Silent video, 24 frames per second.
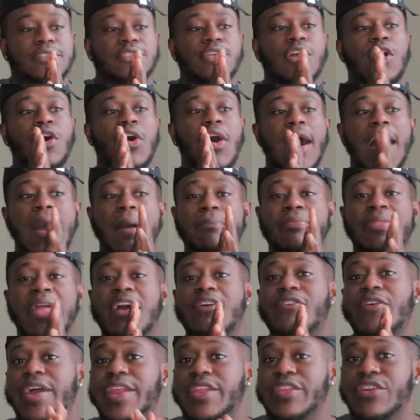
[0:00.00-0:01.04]
Yo, I'm
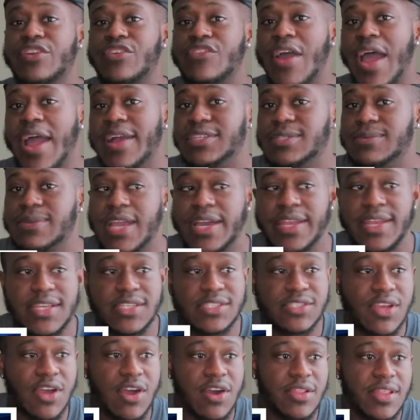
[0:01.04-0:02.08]
not ready to cry, to be
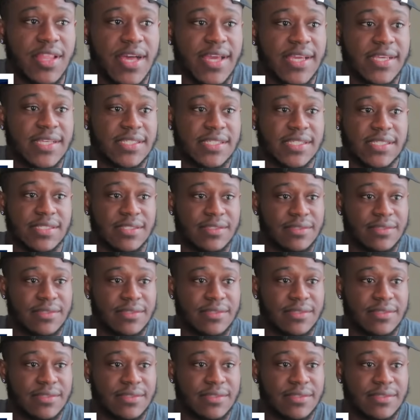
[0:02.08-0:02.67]
honest, y'all, like,